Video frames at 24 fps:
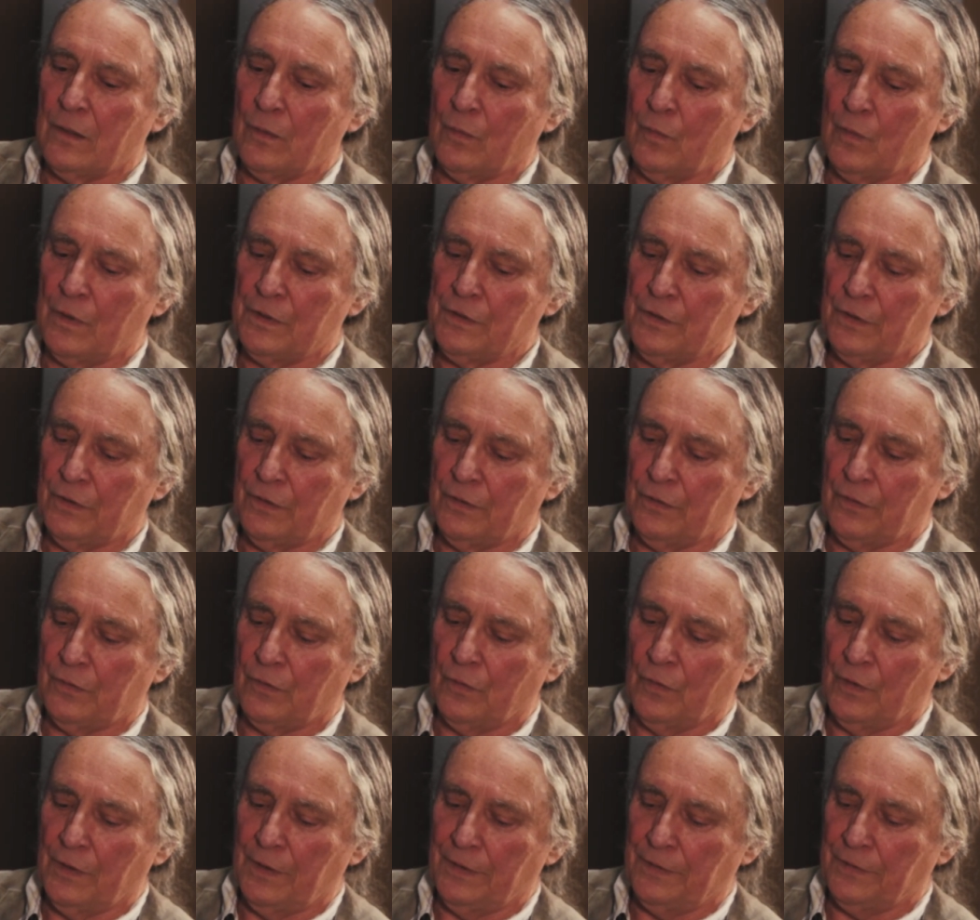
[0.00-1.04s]
What you're
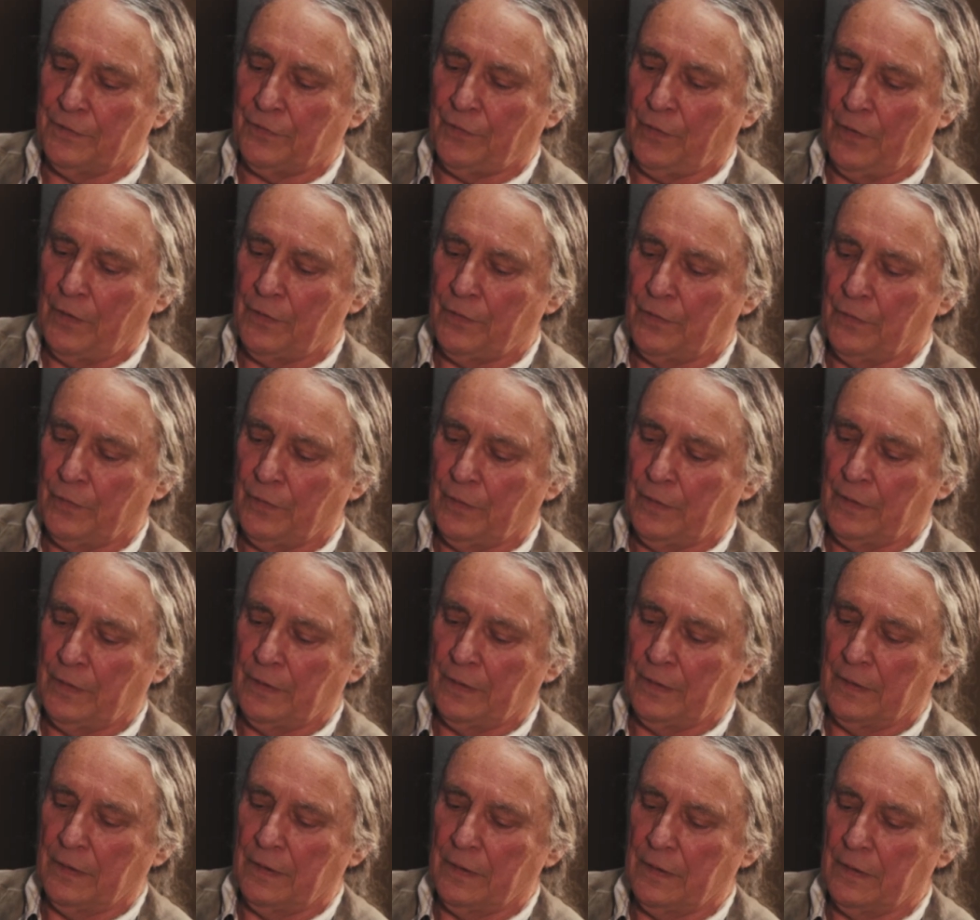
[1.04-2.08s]
going to start
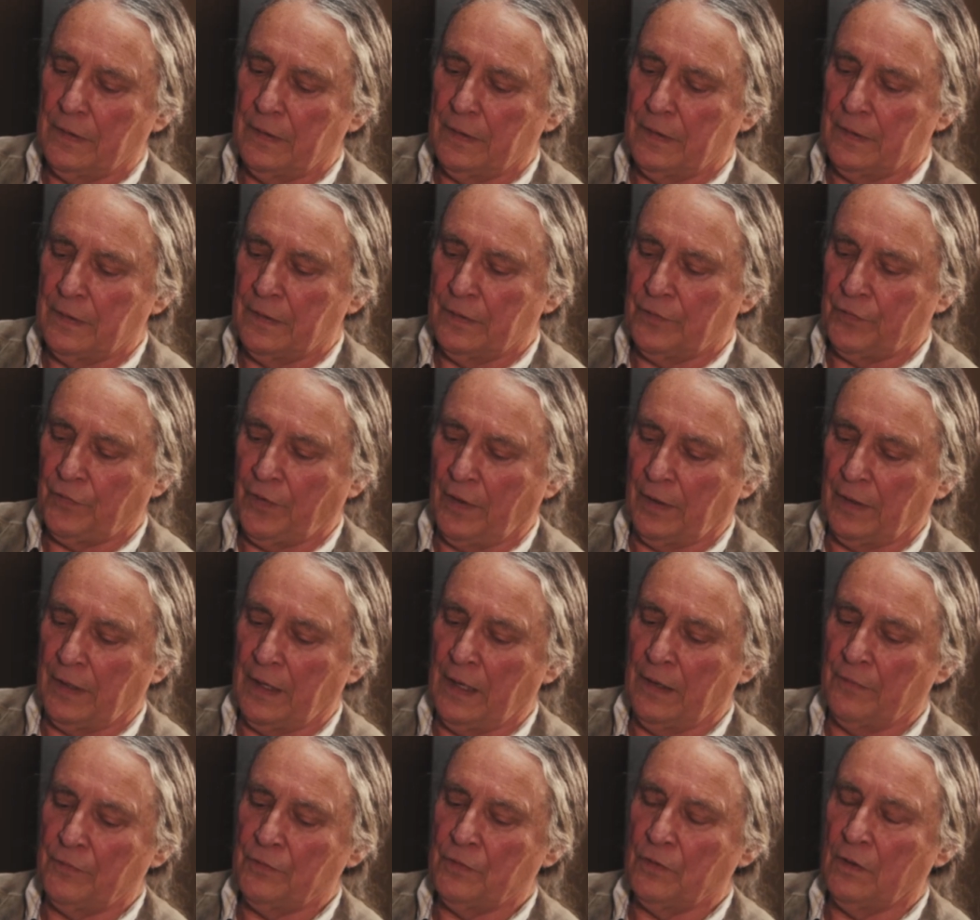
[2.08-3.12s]
doing in the second
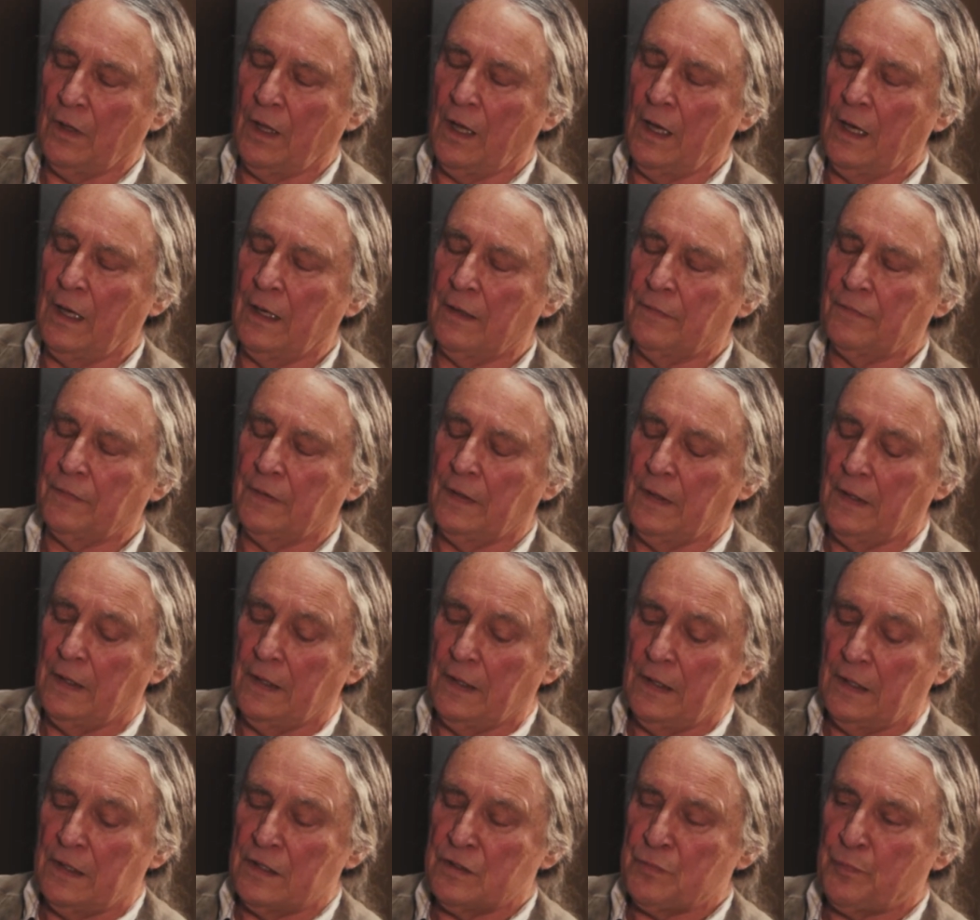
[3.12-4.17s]
half of your life
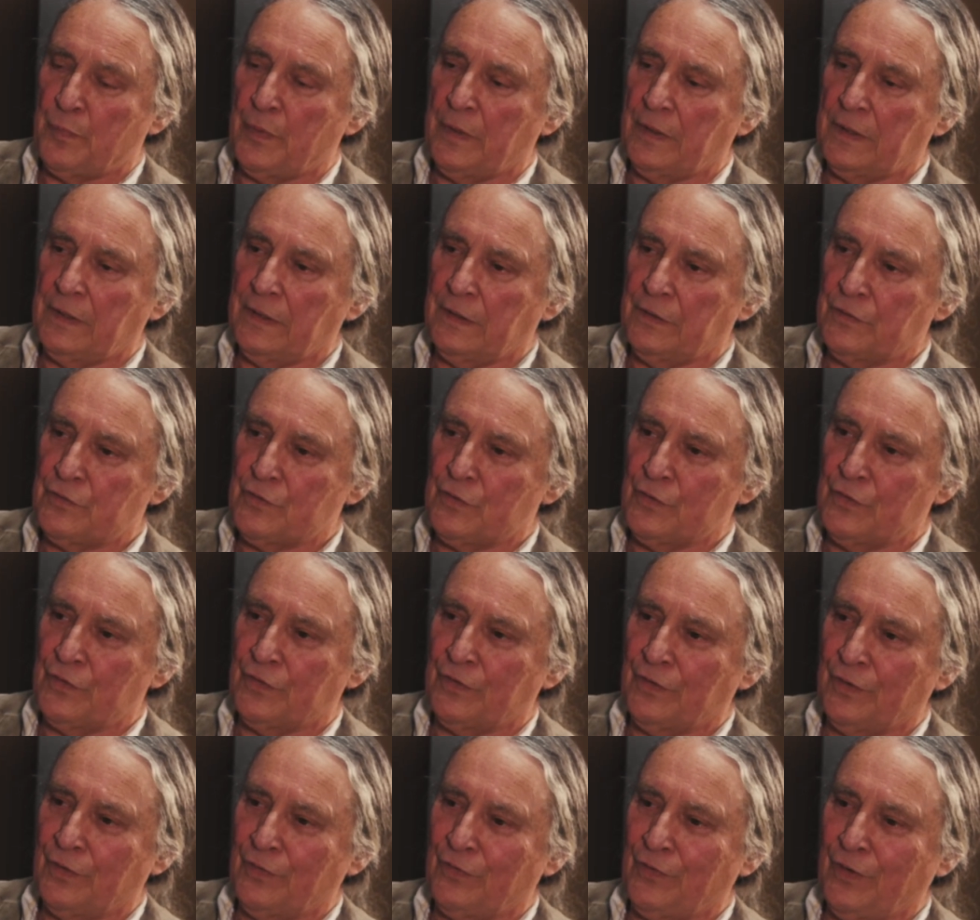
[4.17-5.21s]
is picking and
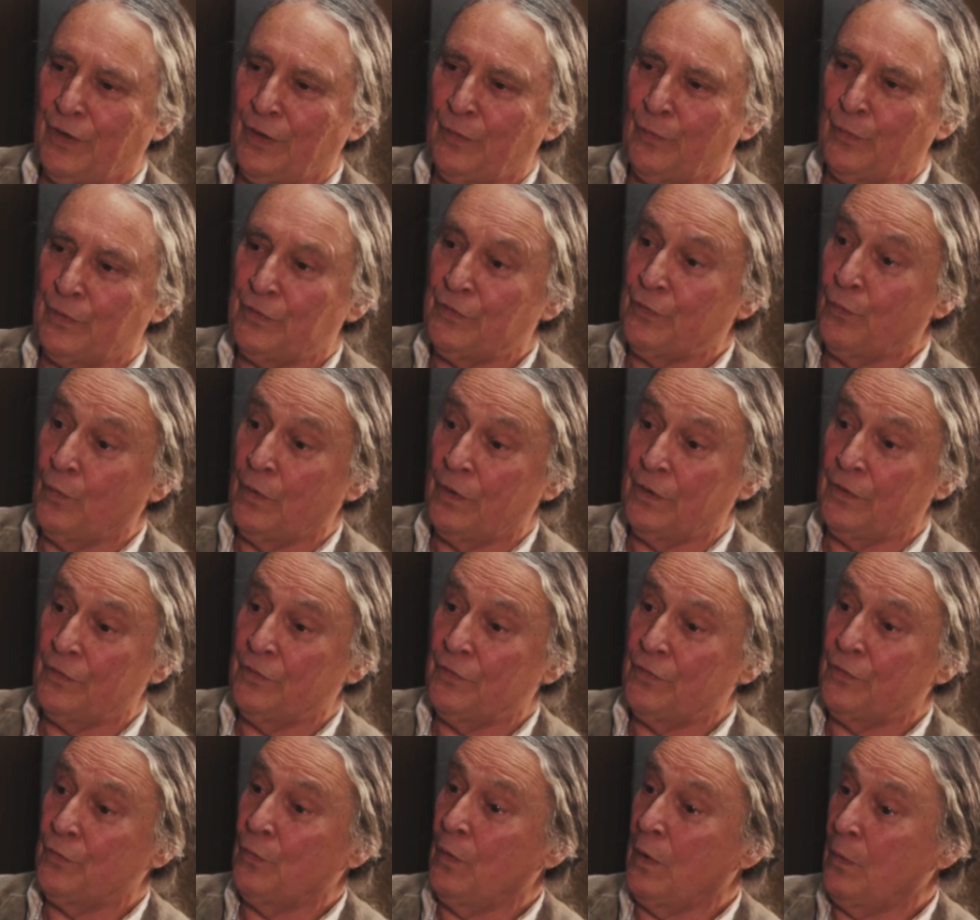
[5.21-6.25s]
choosing and saying which
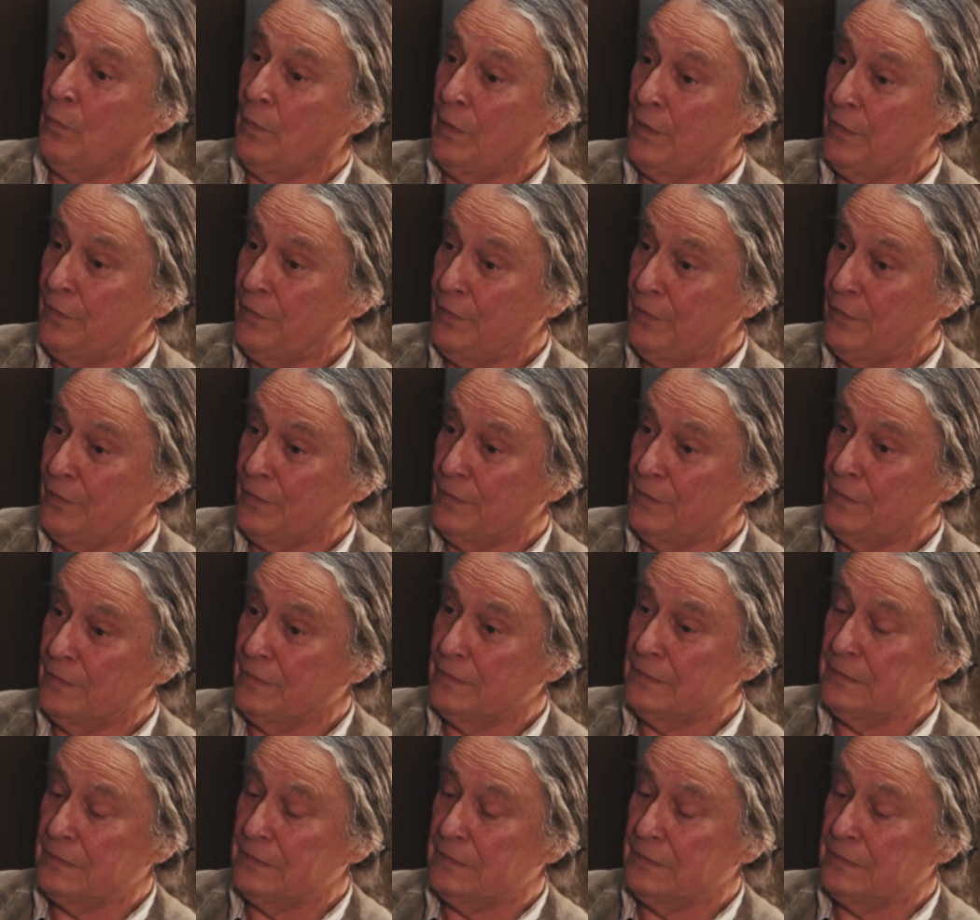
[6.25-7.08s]
ones mm-hmm. do I want to do.